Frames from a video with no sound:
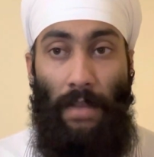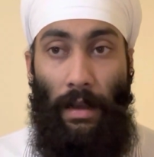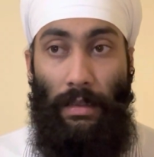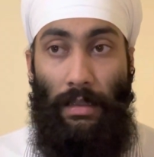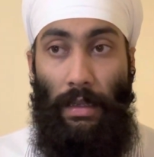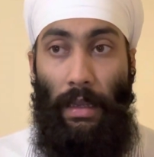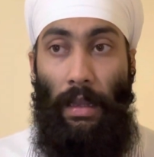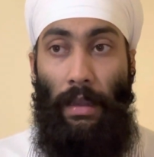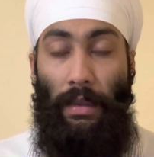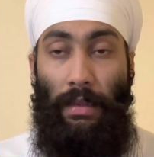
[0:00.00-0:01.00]

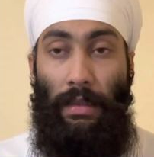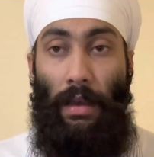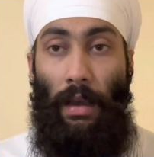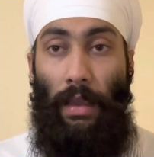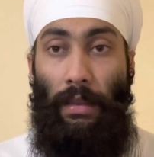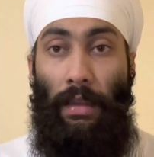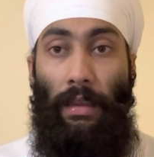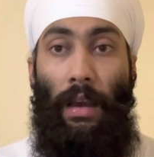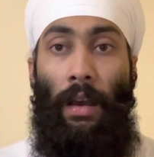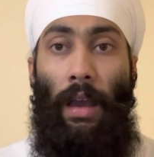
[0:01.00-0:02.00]
steel is, I think,
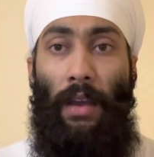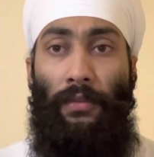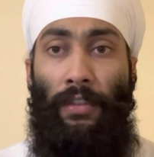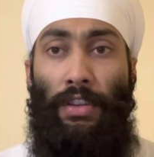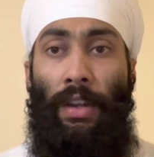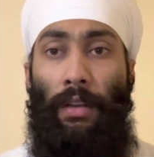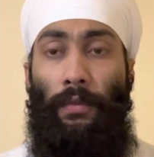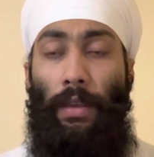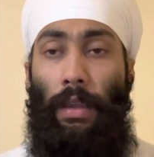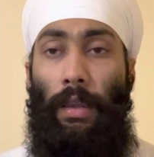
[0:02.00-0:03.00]
a efficient
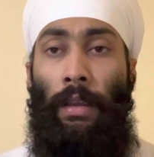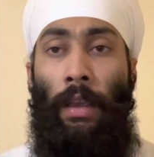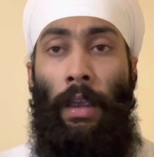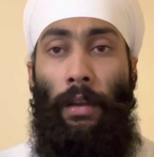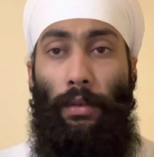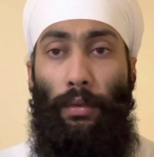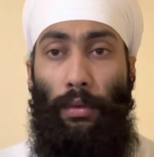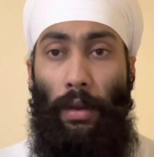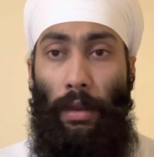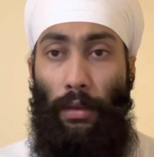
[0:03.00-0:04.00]
way to
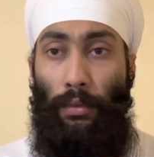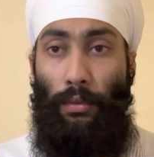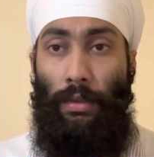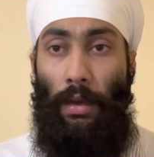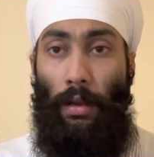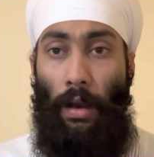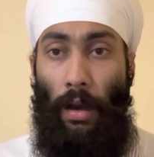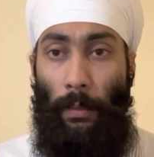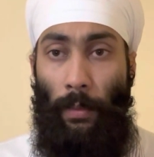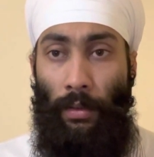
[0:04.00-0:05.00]
reduce our
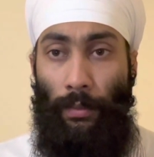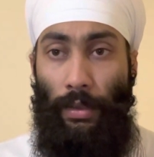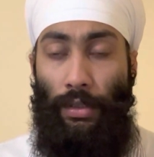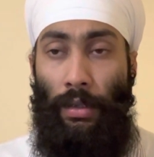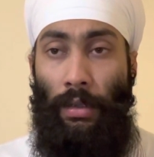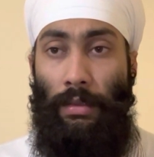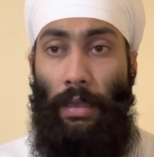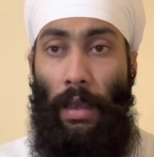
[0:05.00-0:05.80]
carbon emissions,